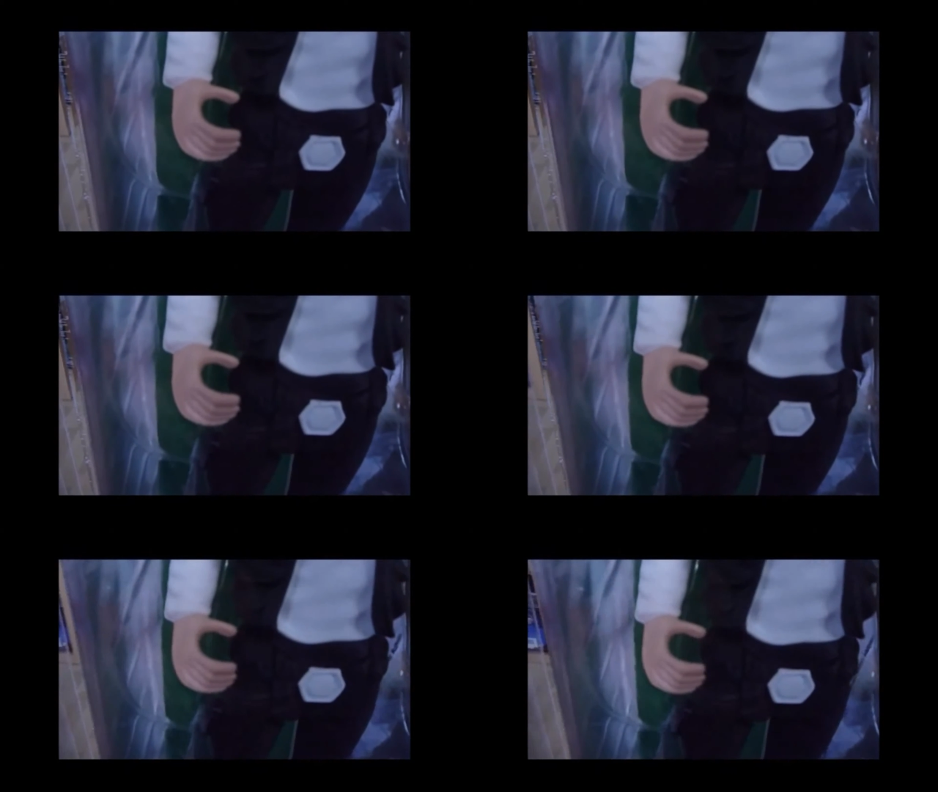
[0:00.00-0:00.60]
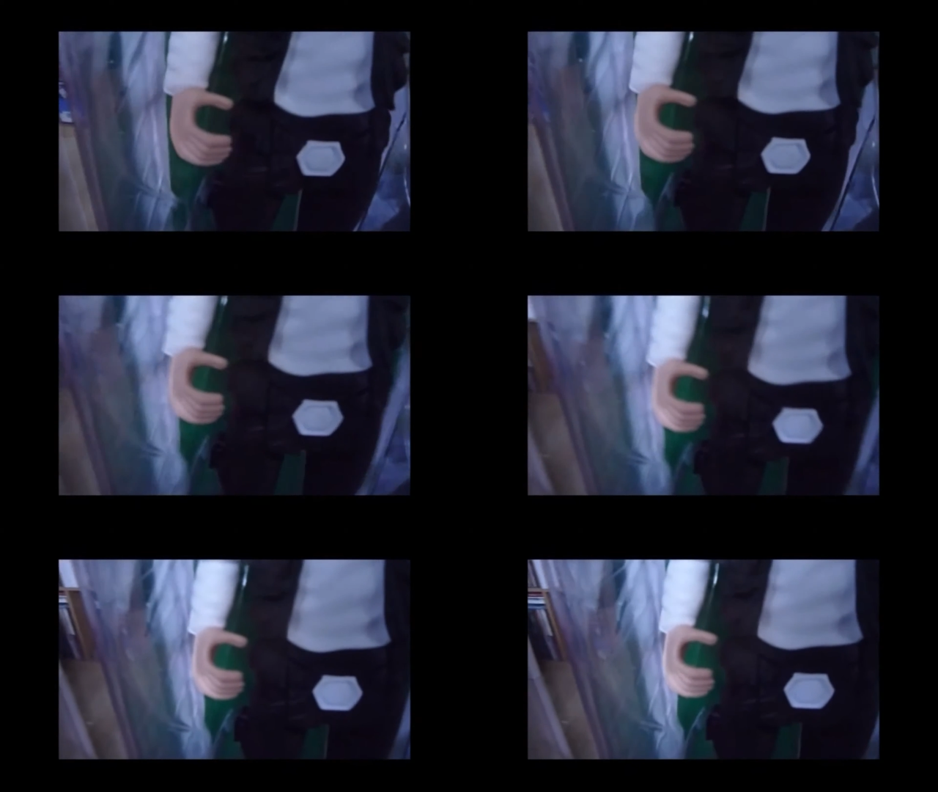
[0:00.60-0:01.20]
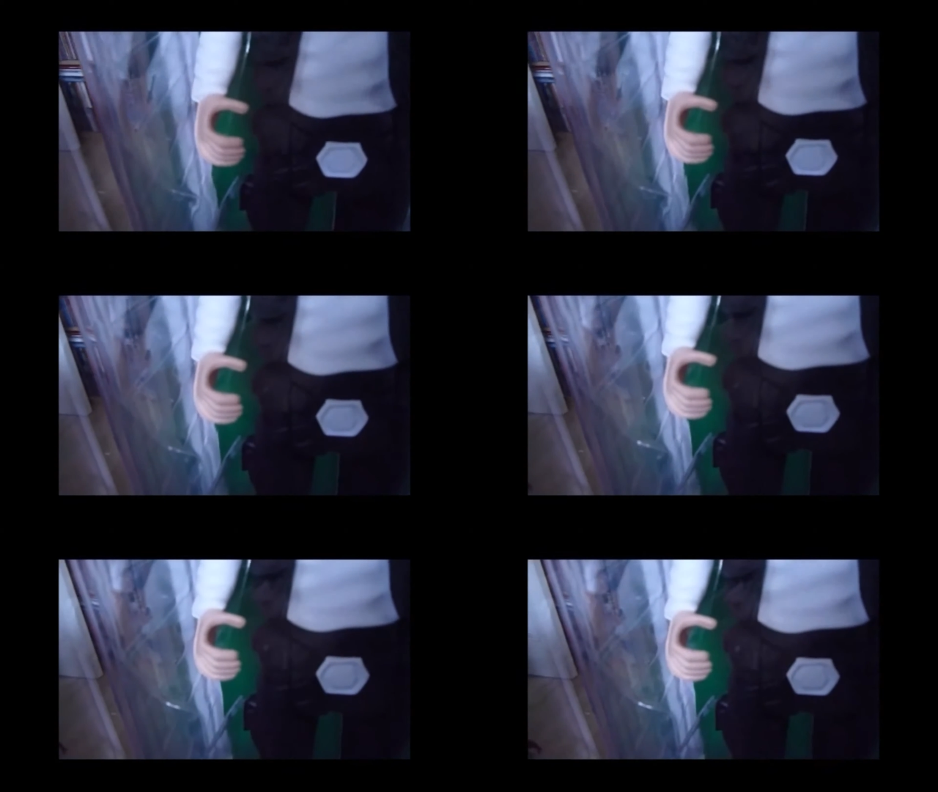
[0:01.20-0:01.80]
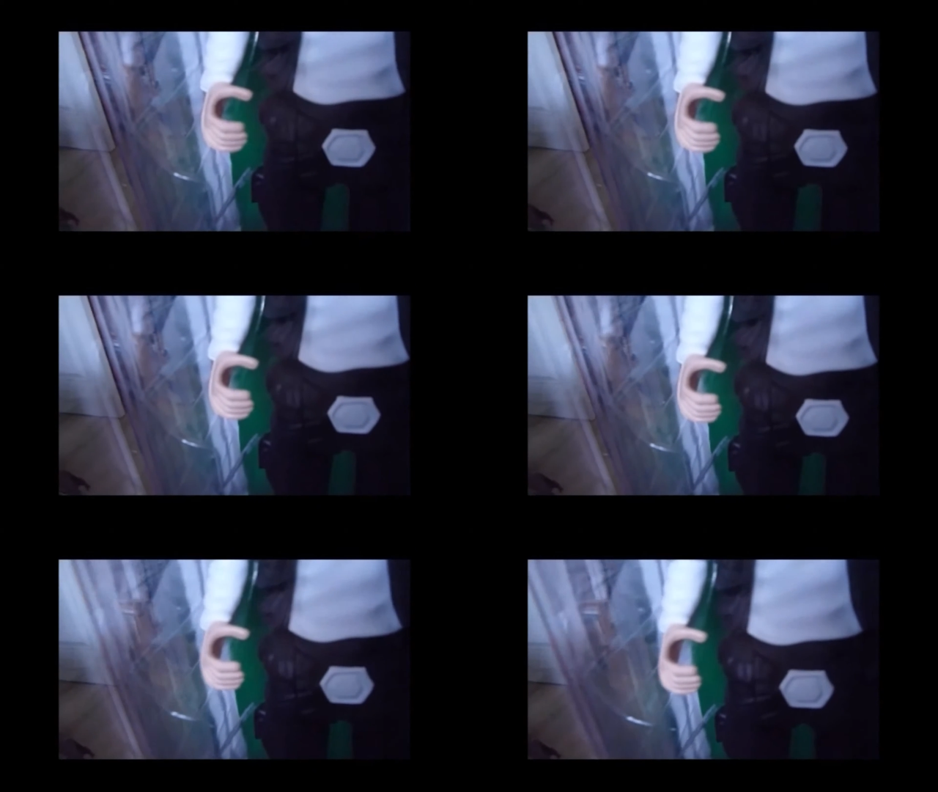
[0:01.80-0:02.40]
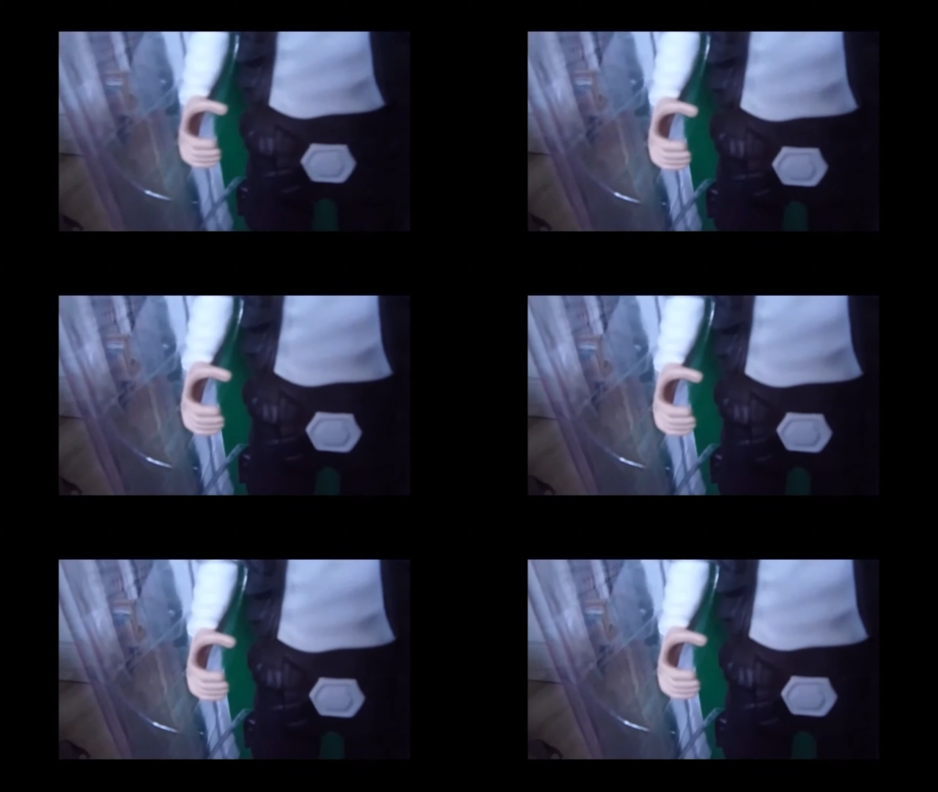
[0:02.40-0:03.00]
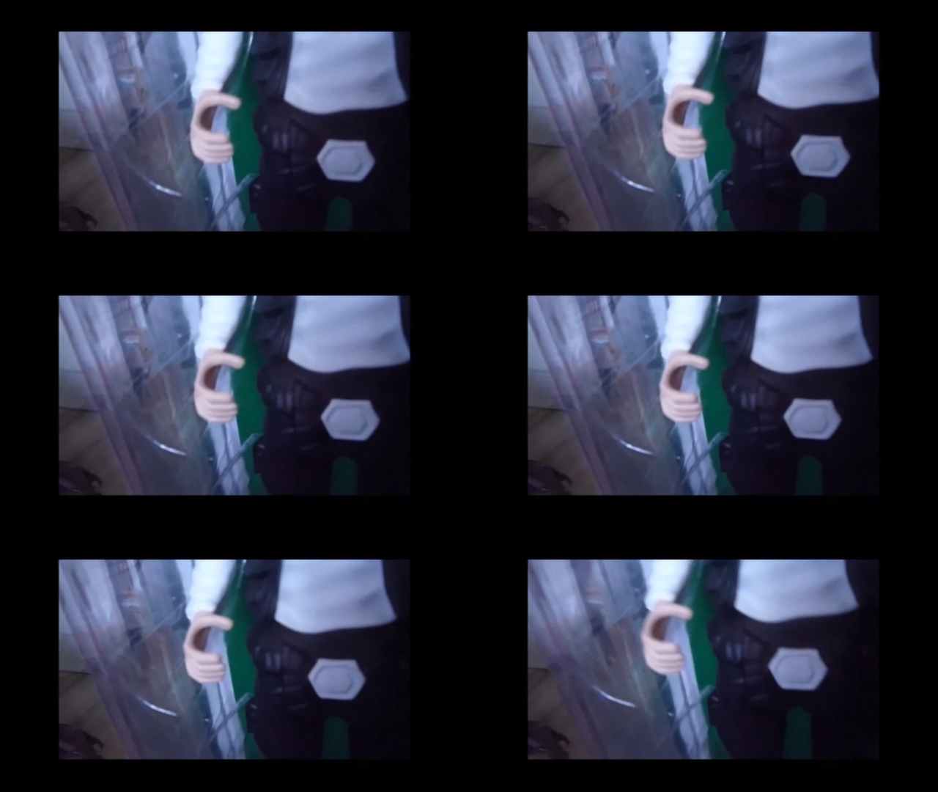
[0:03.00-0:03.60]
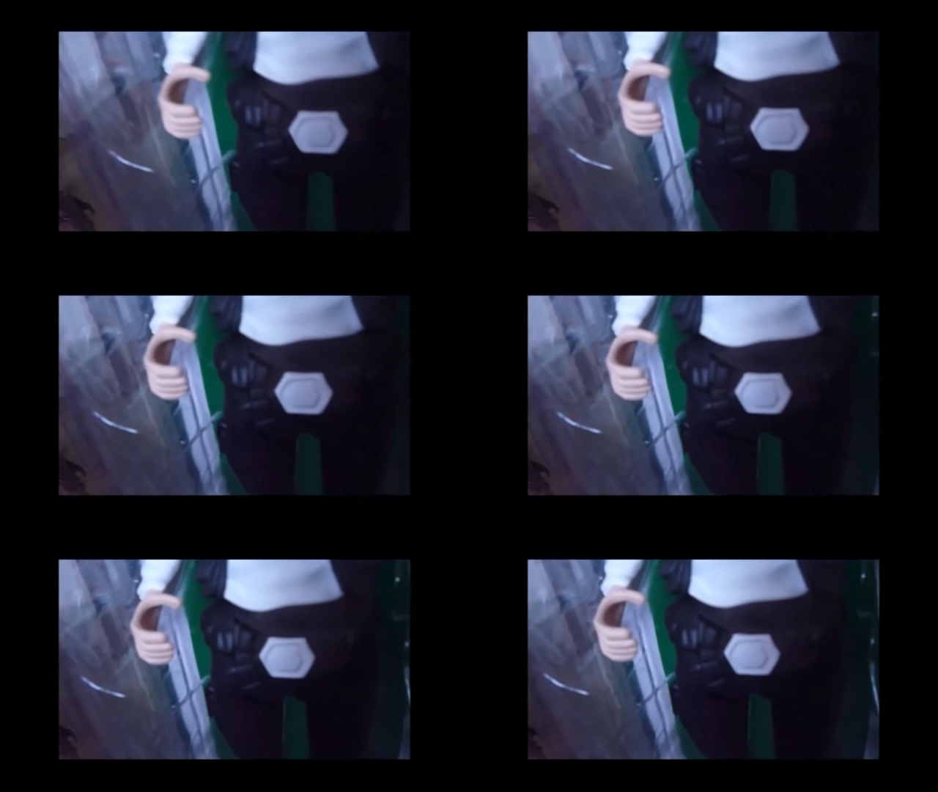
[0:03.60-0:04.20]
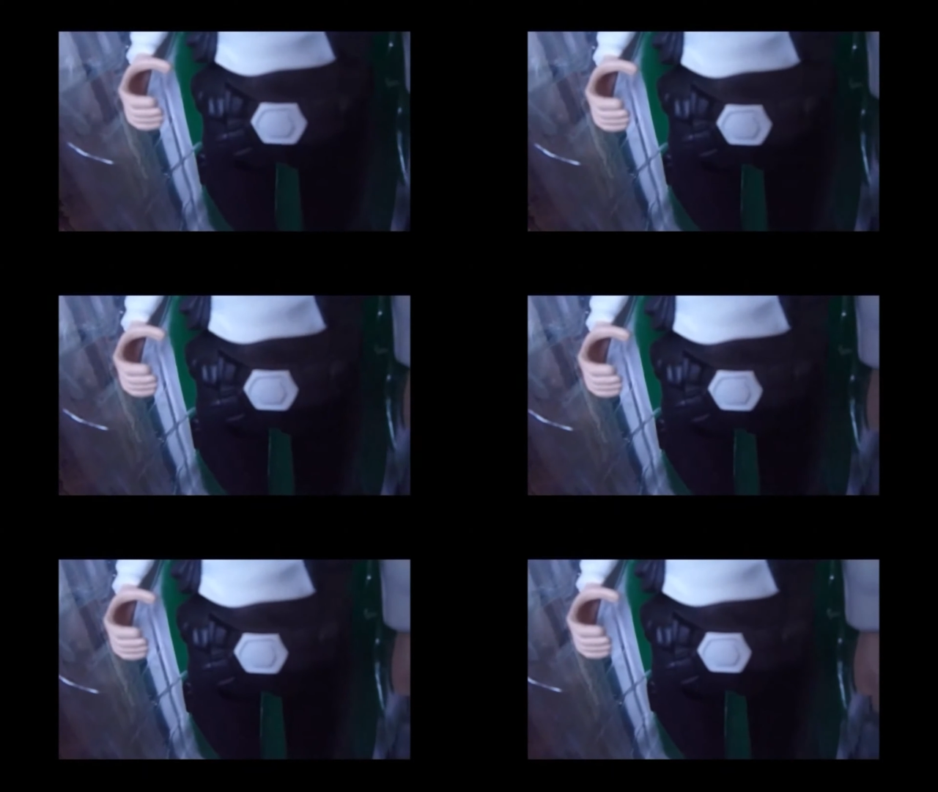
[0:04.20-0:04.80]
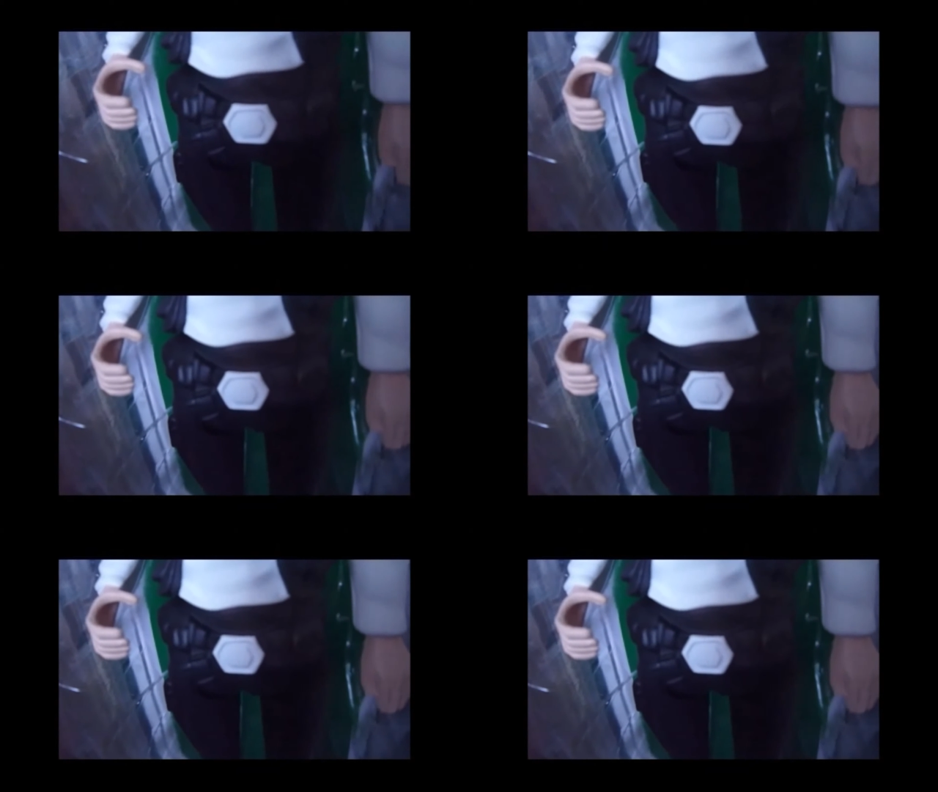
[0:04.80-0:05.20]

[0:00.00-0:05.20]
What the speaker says: Nobody's mouth can be seen.